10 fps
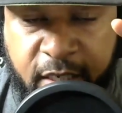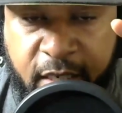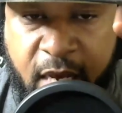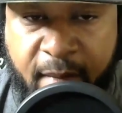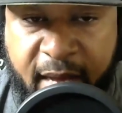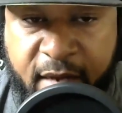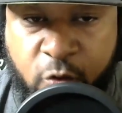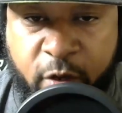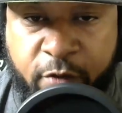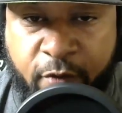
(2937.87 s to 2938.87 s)
Cam out of
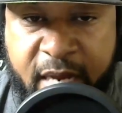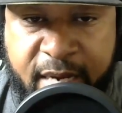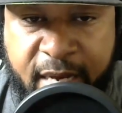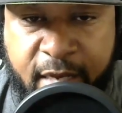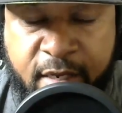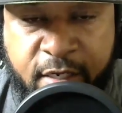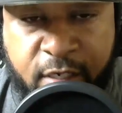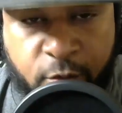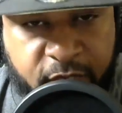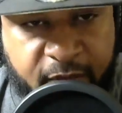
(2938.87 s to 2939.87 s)
the way right now.
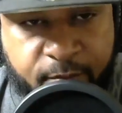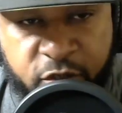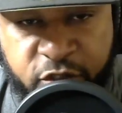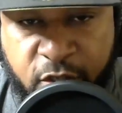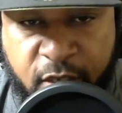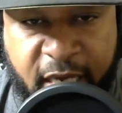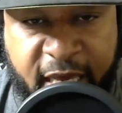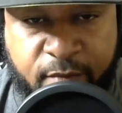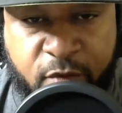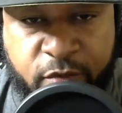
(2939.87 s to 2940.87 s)
Then we got Marshawn
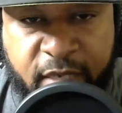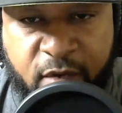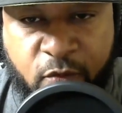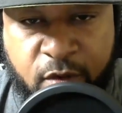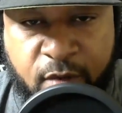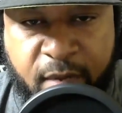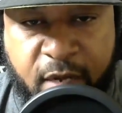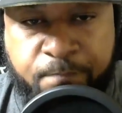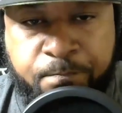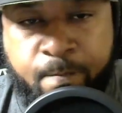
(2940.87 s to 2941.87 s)
Lattimore we got to worry
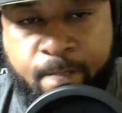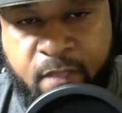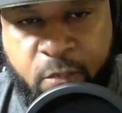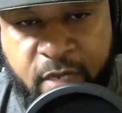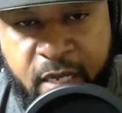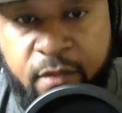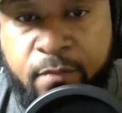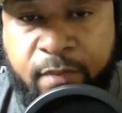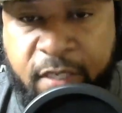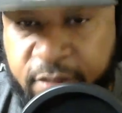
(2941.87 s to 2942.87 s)
about. Then we got
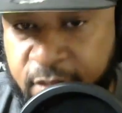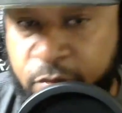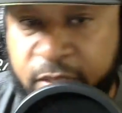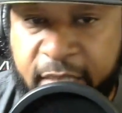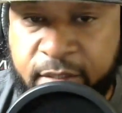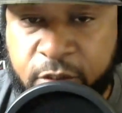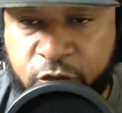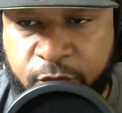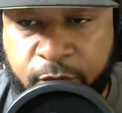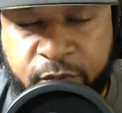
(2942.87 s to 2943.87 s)
other players that we got to contribute.